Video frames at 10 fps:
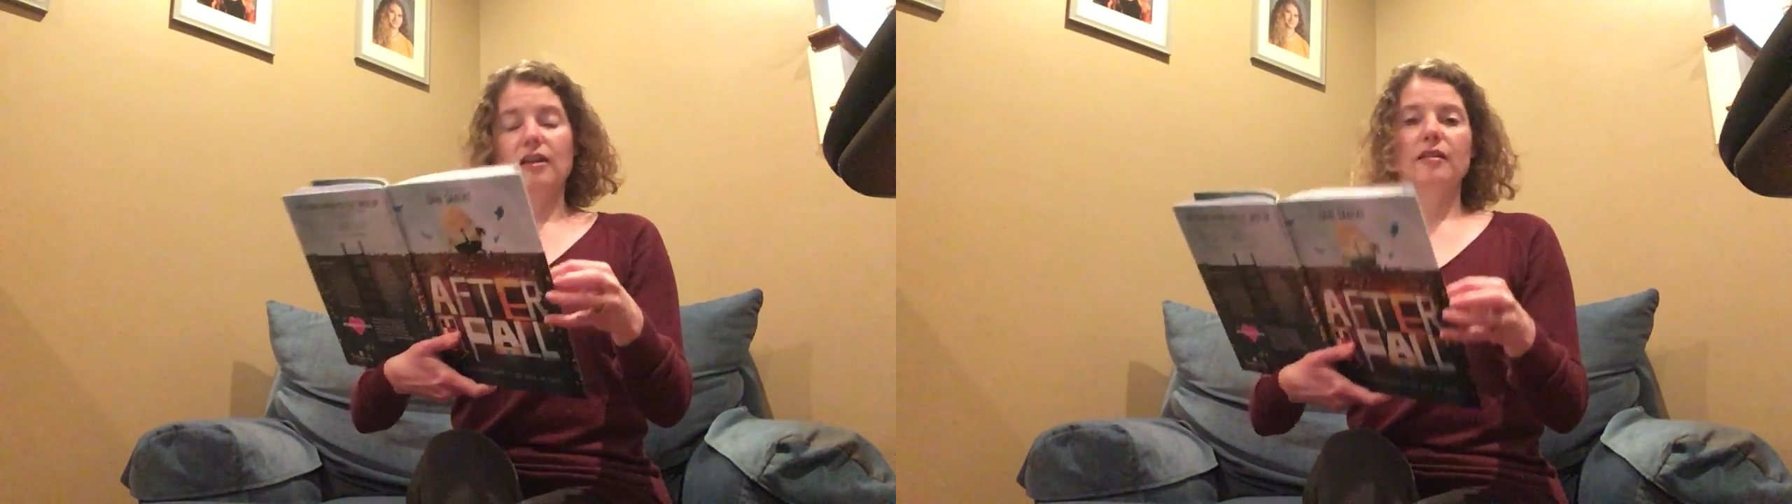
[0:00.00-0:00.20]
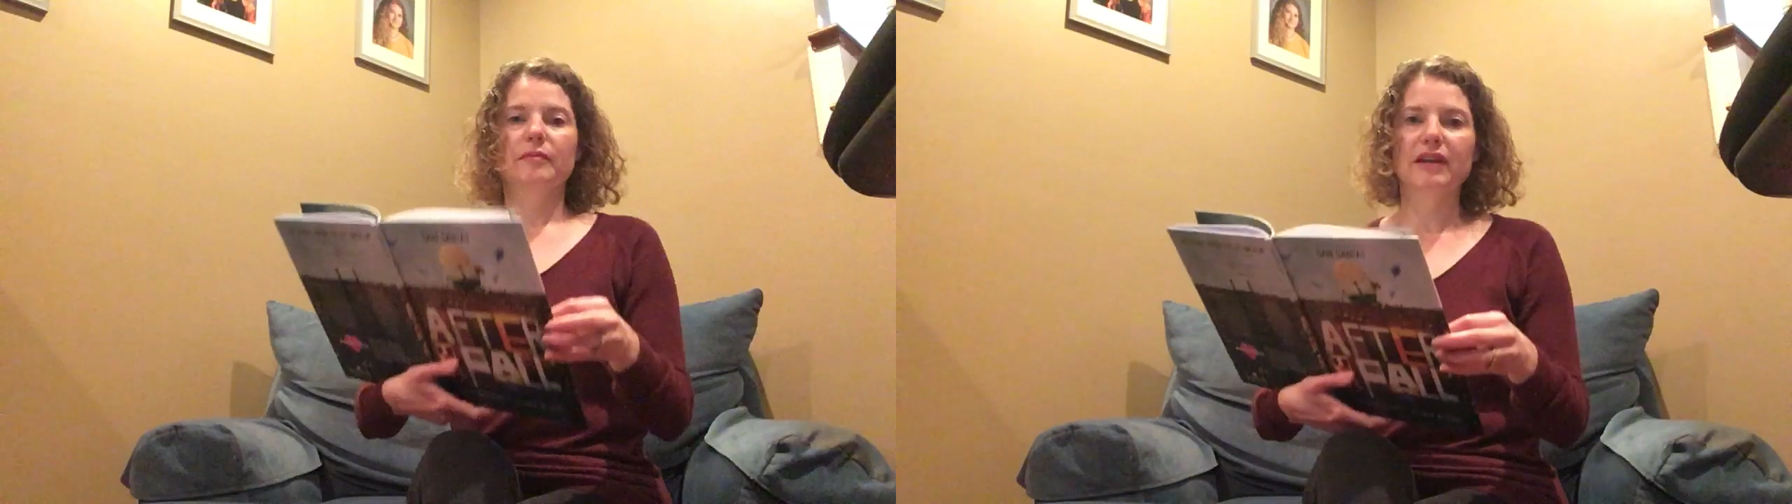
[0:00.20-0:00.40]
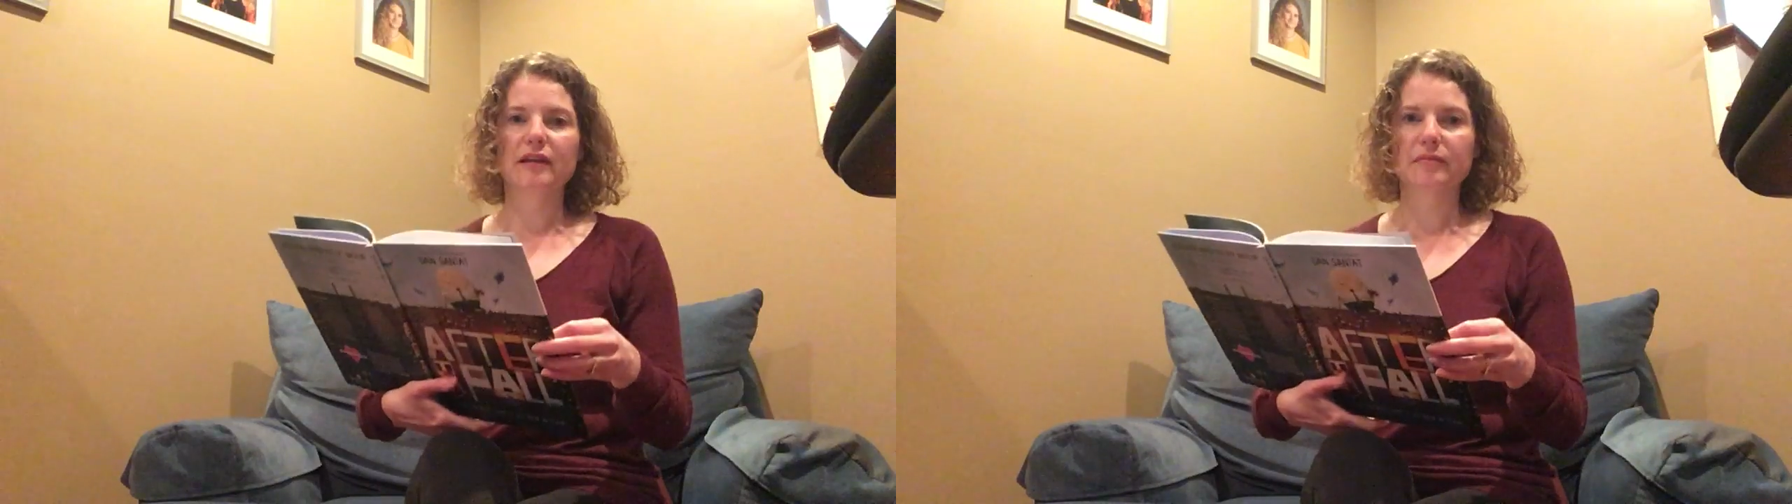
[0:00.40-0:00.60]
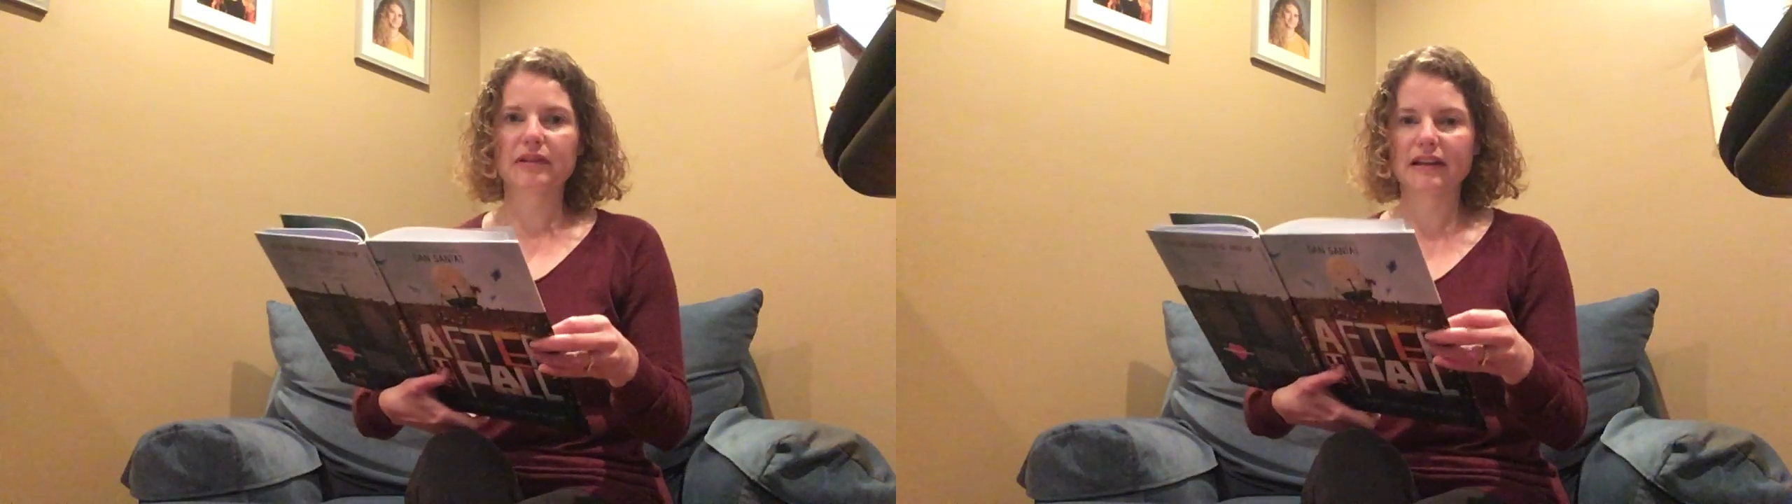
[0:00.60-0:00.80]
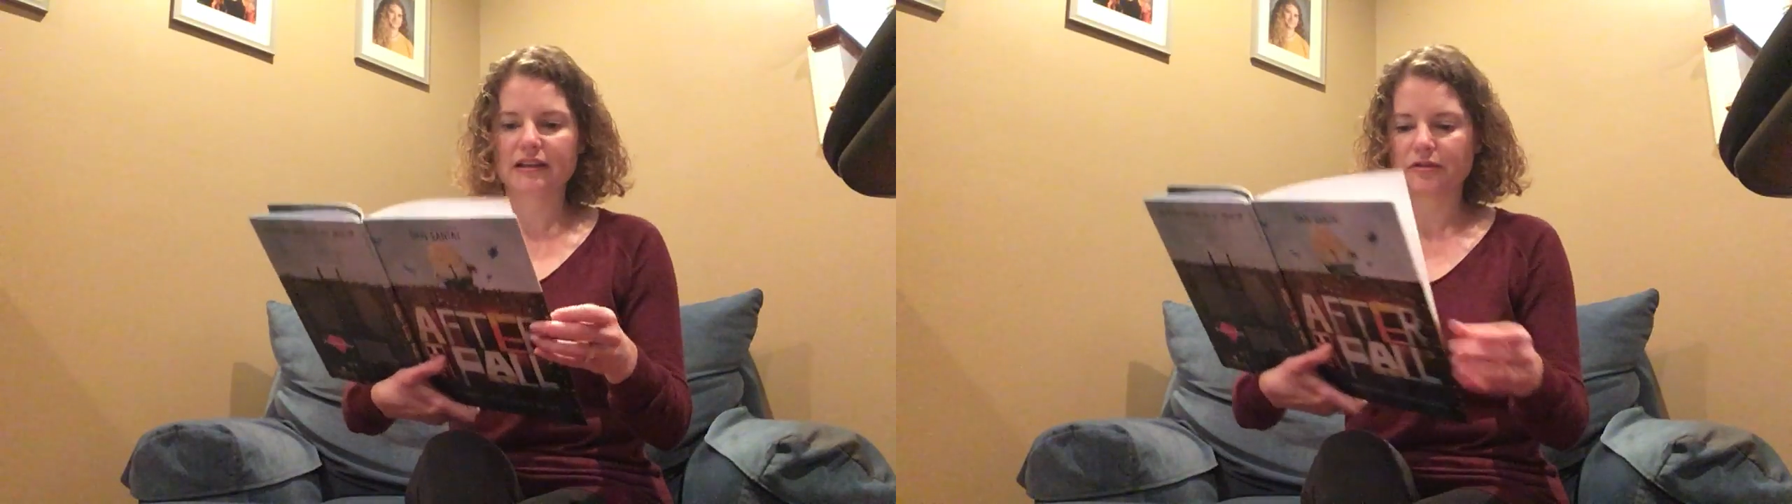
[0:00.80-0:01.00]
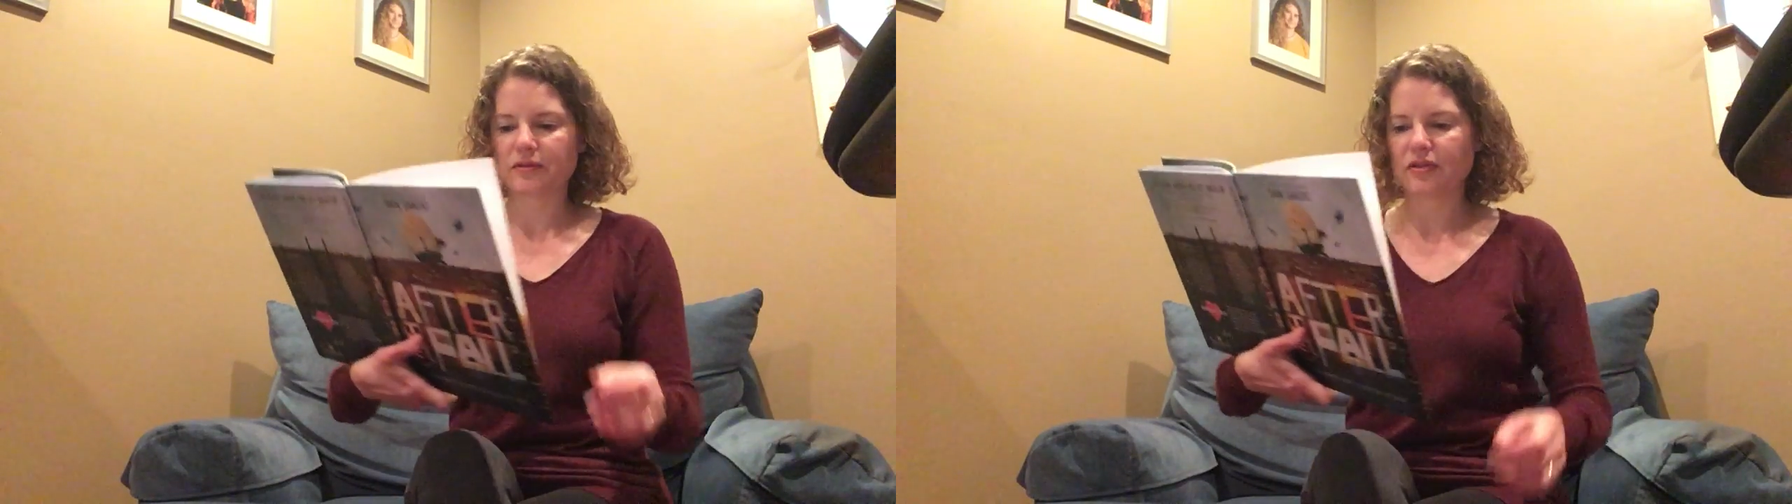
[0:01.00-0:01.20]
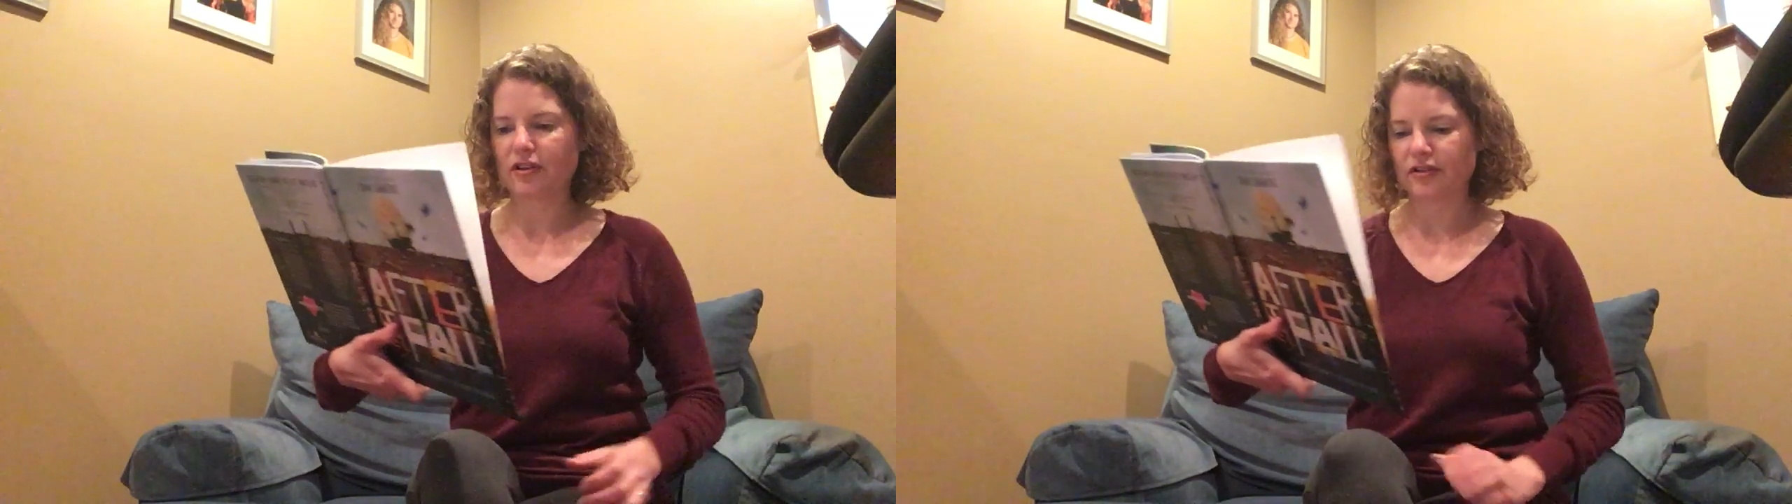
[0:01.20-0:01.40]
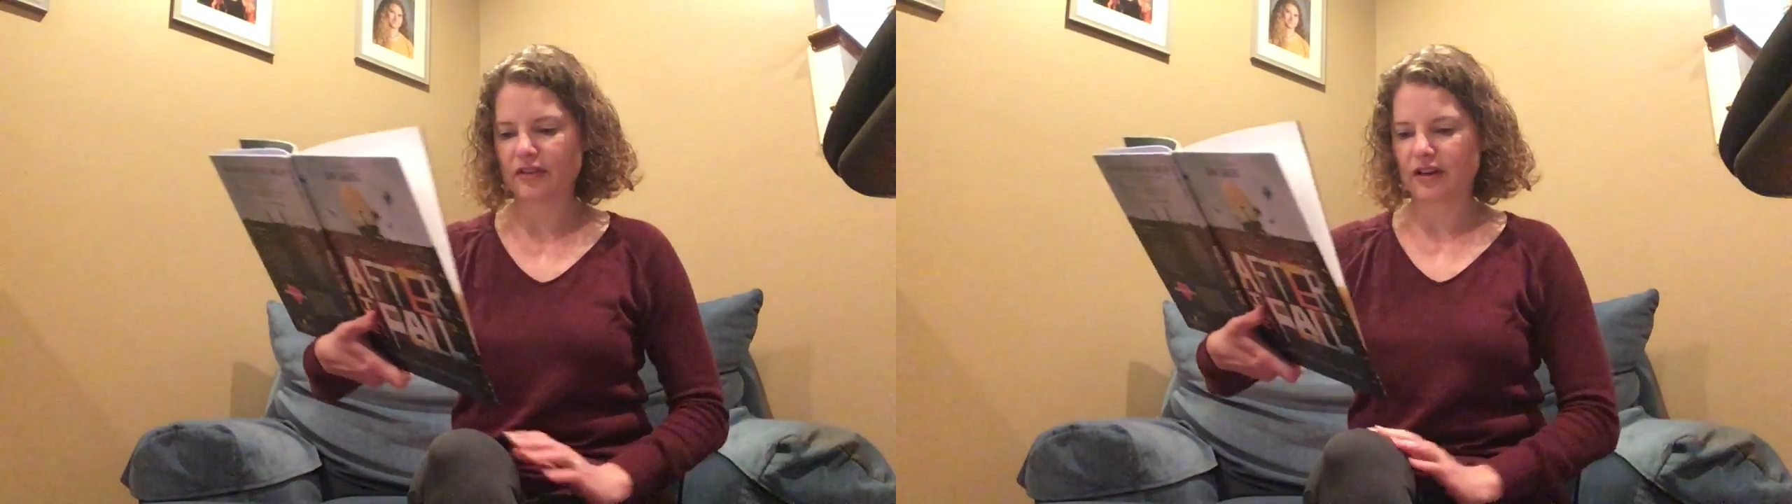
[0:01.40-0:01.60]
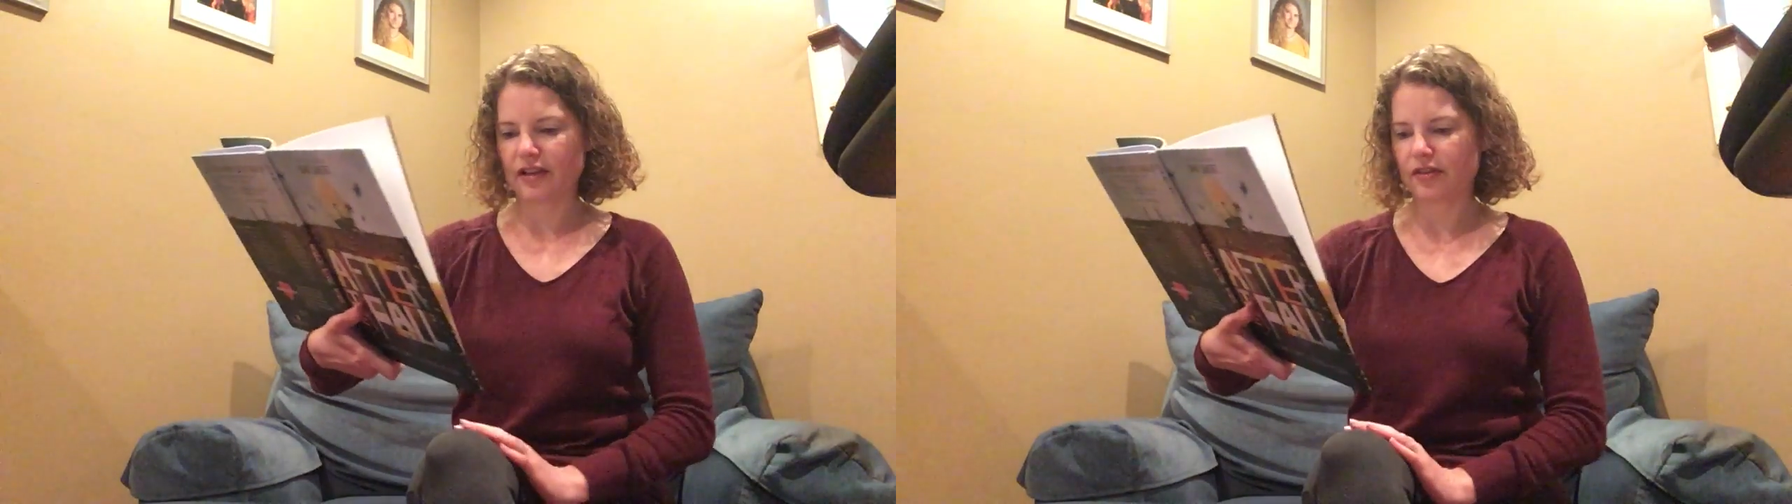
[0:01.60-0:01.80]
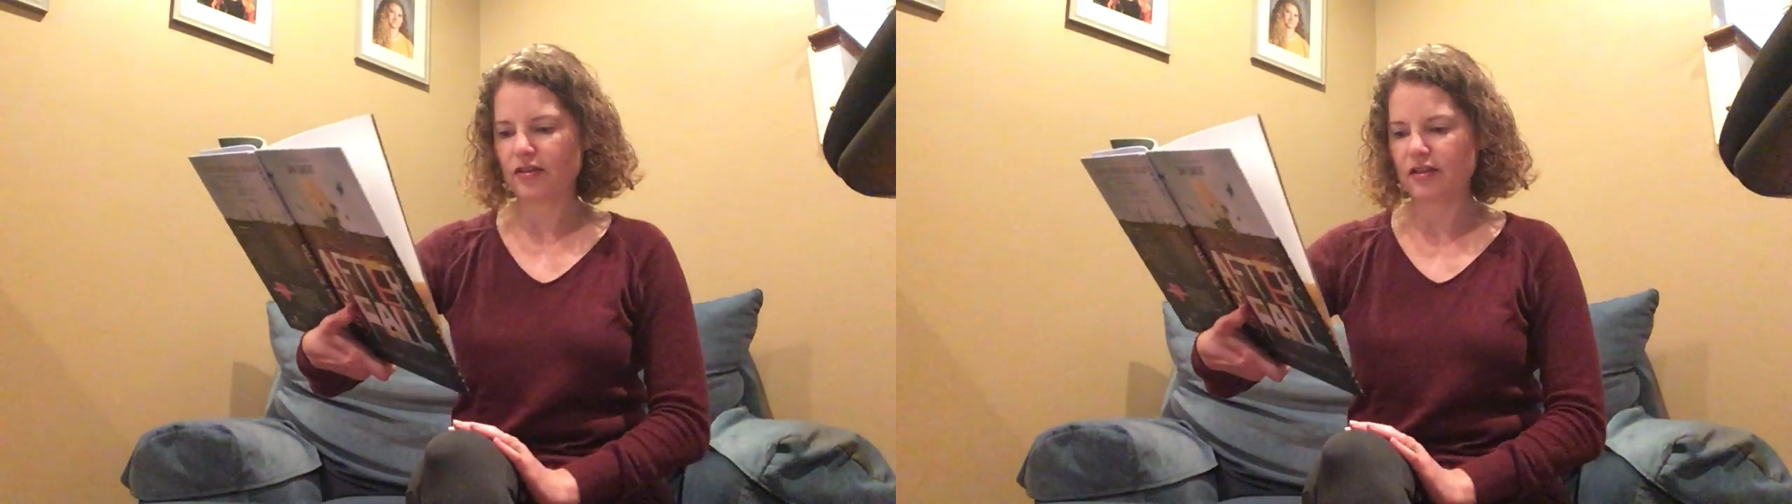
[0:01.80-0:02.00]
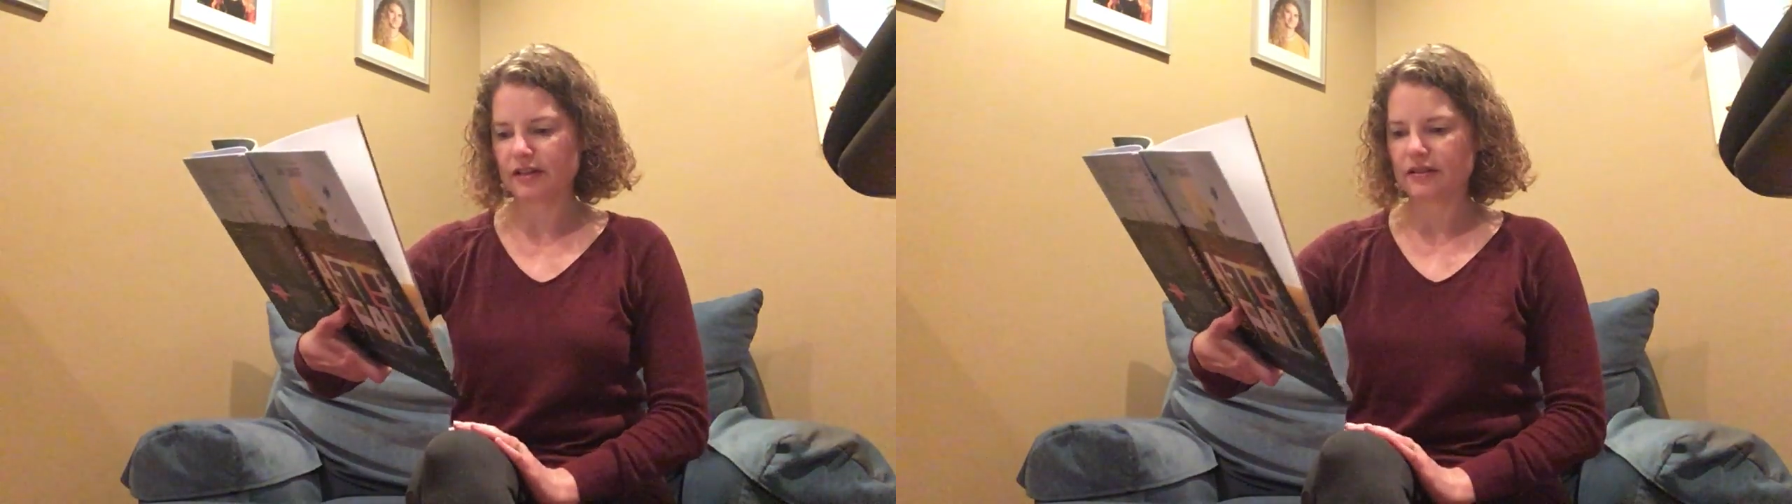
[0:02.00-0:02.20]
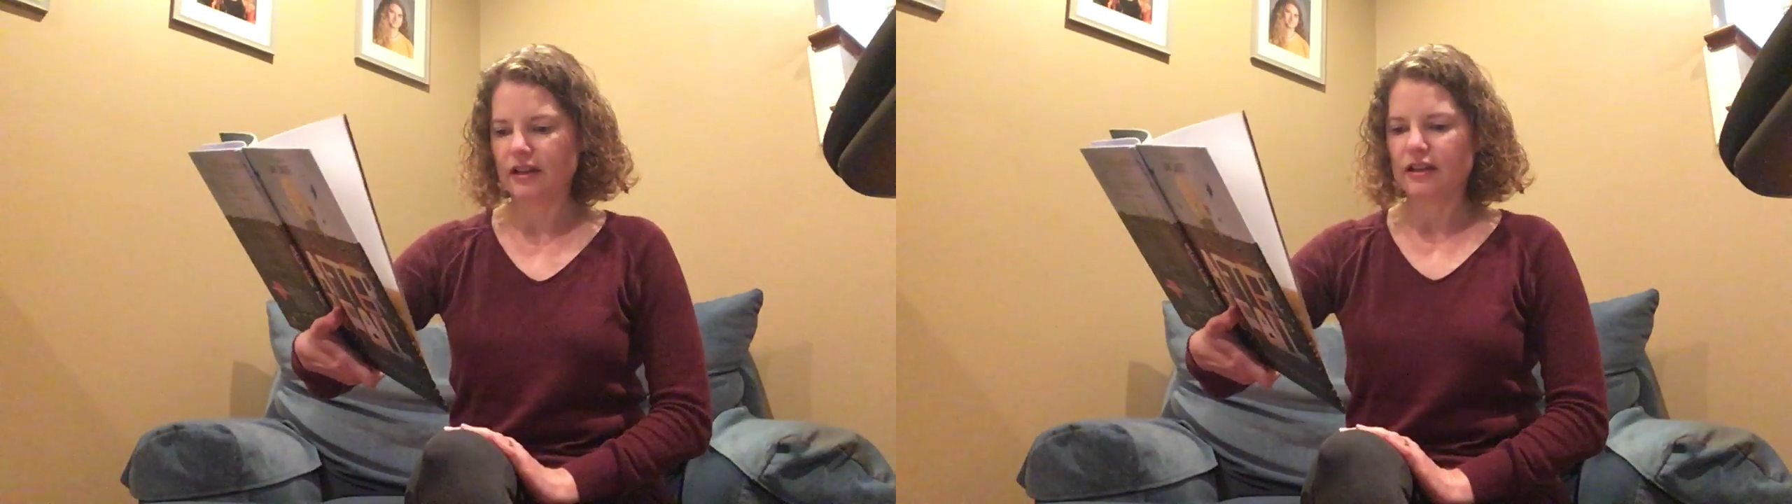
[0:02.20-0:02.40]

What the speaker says: Making planes was harder than I thought.